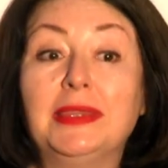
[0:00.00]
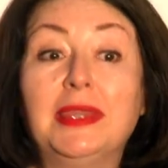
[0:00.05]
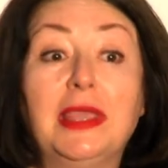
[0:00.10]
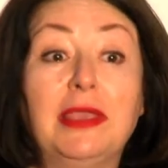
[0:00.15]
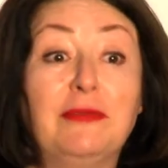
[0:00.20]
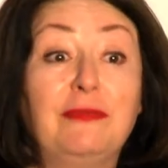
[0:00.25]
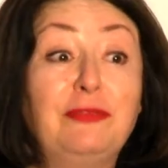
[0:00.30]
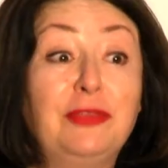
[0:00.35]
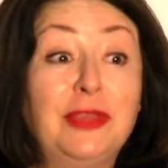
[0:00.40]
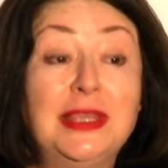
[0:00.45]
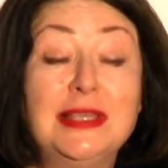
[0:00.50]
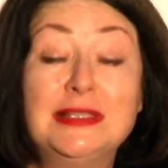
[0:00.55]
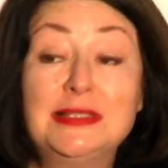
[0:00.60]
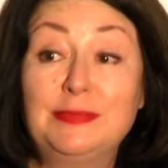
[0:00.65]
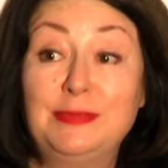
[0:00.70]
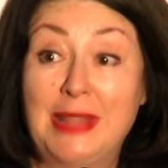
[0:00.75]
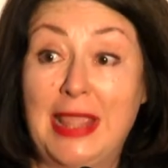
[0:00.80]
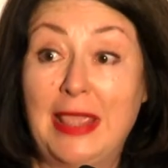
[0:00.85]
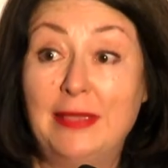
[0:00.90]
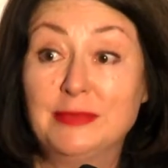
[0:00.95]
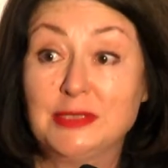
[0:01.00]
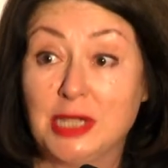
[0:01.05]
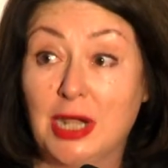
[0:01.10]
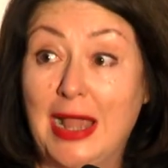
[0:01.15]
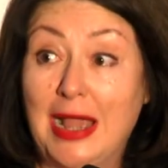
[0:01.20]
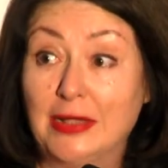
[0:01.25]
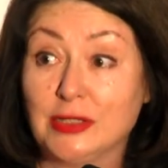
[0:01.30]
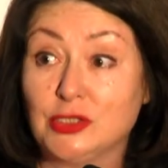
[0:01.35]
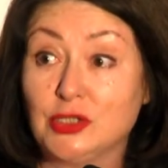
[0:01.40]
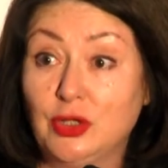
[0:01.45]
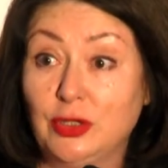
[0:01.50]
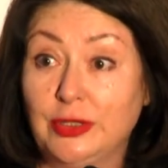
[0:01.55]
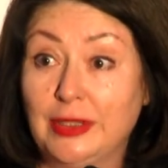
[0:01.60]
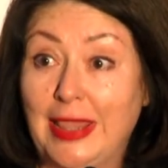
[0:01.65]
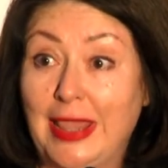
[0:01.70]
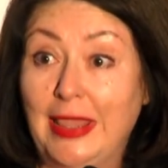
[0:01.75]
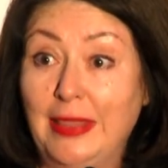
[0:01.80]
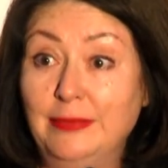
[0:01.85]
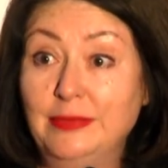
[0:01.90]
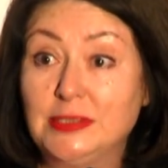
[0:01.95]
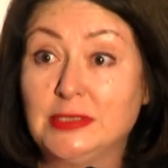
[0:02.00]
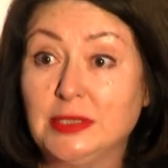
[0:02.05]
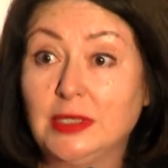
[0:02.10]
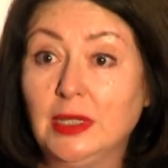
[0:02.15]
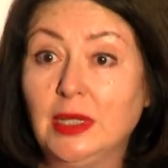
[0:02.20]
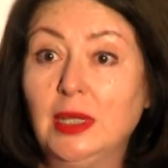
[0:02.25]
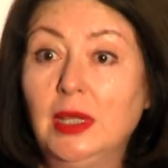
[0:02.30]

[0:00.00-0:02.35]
If these names are household names,